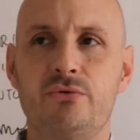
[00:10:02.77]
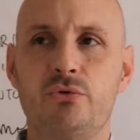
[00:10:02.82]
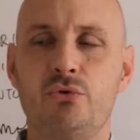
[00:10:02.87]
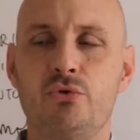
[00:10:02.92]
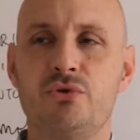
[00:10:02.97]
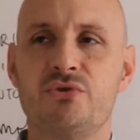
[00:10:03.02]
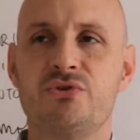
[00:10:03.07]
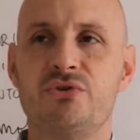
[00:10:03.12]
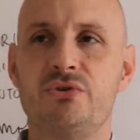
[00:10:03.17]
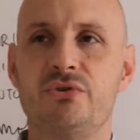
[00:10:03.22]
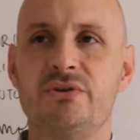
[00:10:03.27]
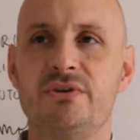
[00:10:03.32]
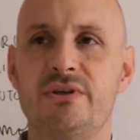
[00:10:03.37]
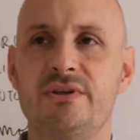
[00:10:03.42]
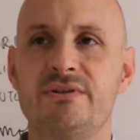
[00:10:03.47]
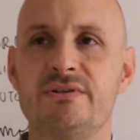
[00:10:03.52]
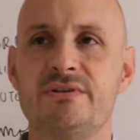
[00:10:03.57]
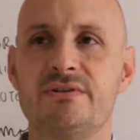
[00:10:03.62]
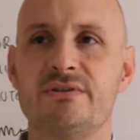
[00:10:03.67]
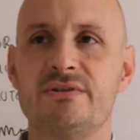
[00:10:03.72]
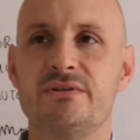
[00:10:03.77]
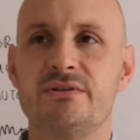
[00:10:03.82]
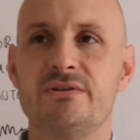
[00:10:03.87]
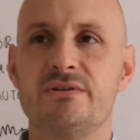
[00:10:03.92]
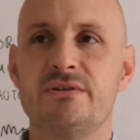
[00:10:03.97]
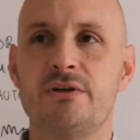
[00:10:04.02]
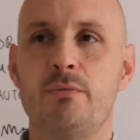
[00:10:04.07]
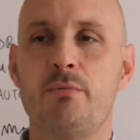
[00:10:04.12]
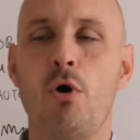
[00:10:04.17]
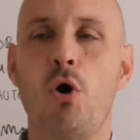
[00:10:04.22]
to your students
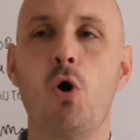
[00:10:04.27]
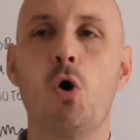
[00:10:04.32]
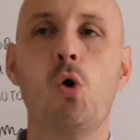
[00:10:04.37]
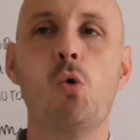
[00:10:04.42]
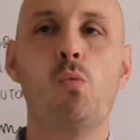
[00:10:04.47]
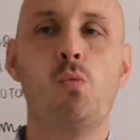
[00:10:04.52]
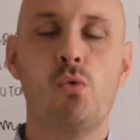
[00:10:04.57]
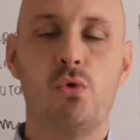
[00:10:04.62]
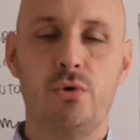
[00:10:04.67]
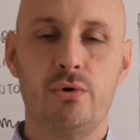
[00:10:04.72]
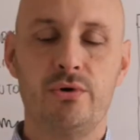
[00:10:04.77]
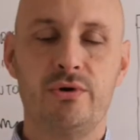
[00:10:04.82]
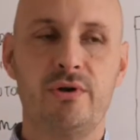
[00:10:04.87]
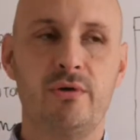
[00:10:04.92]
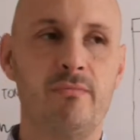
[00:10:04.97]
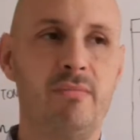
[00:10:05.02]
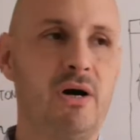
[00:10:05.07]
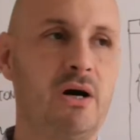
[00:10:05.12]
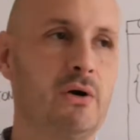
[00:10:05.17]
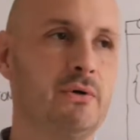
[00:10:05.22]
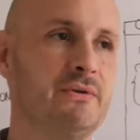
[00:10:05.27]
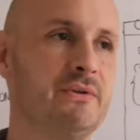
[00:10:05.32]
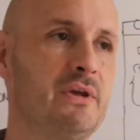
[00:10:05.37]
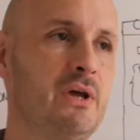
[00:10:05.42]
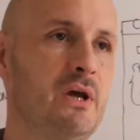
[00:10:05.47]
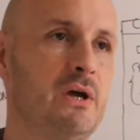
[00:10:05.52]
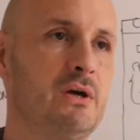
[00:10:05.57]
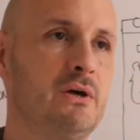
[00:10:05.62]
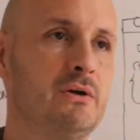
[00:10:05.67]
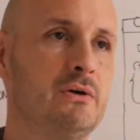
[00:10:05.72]
some homework about
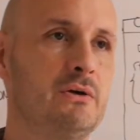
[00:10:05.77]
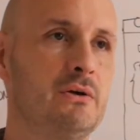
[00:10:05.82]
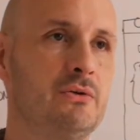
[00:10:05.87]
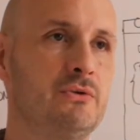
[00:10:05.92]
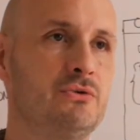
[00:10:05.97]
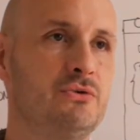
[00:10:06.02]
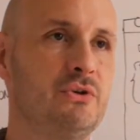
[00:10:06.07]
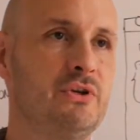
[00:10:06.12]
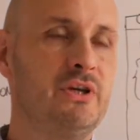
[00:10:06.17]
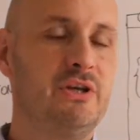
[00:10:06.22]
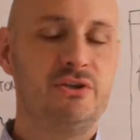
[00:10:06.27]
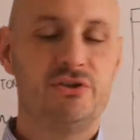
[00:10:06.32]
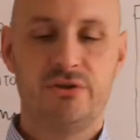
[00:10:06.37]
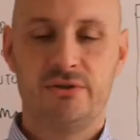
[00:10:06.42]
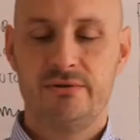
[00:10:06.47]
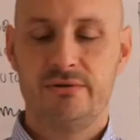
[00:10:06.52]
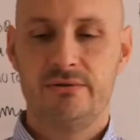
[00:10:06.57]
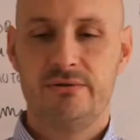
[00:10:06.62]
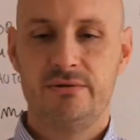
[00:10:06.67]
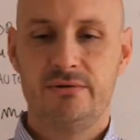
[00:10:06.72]
conjugation.